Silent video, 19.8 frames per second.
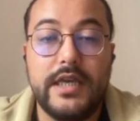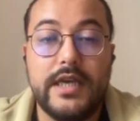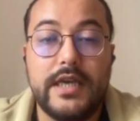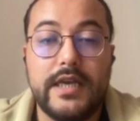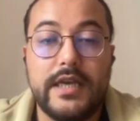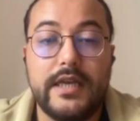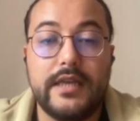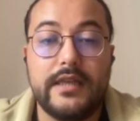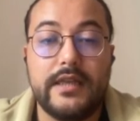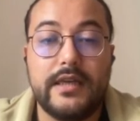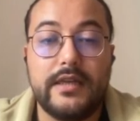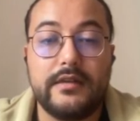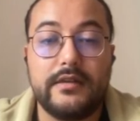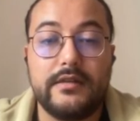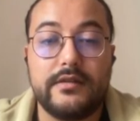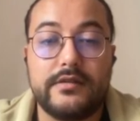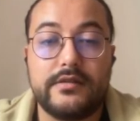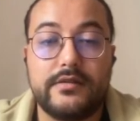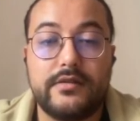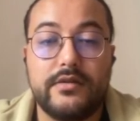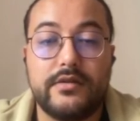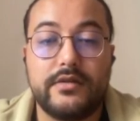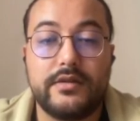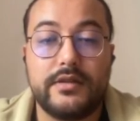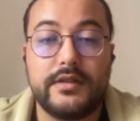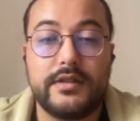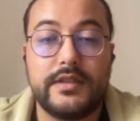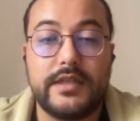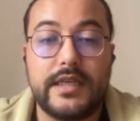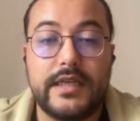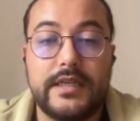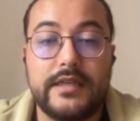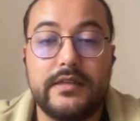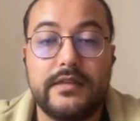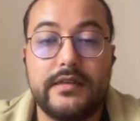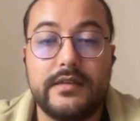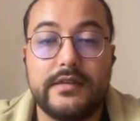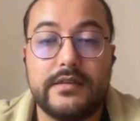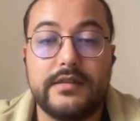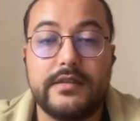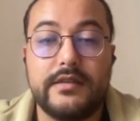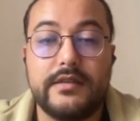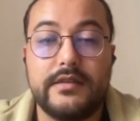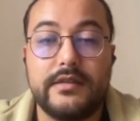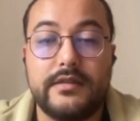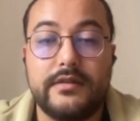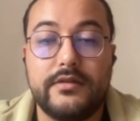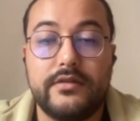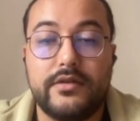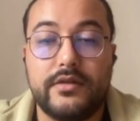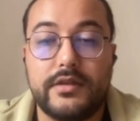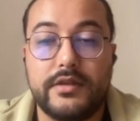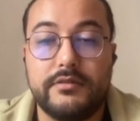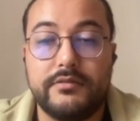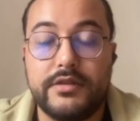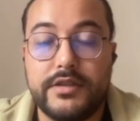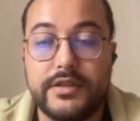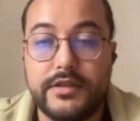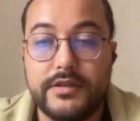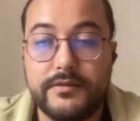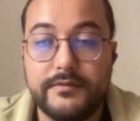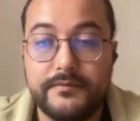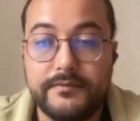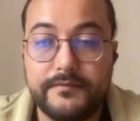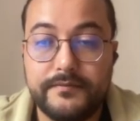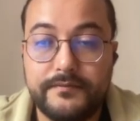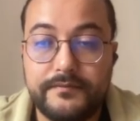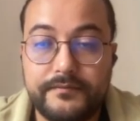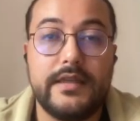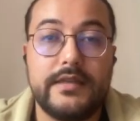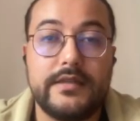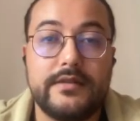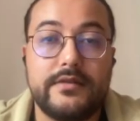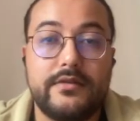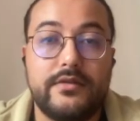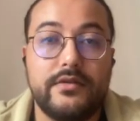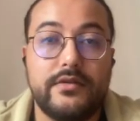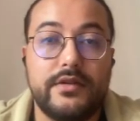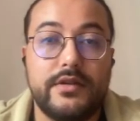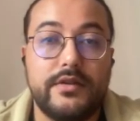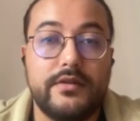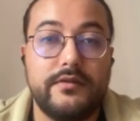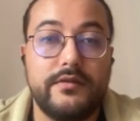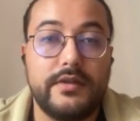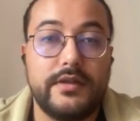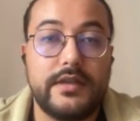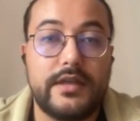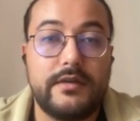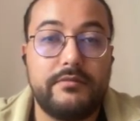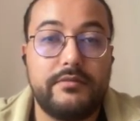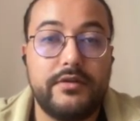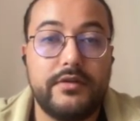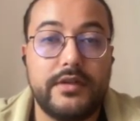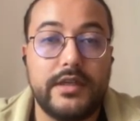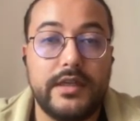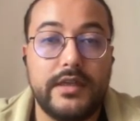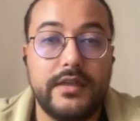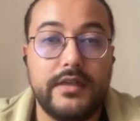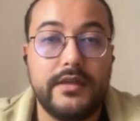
and _10 is the third image. Let's continue with uploading.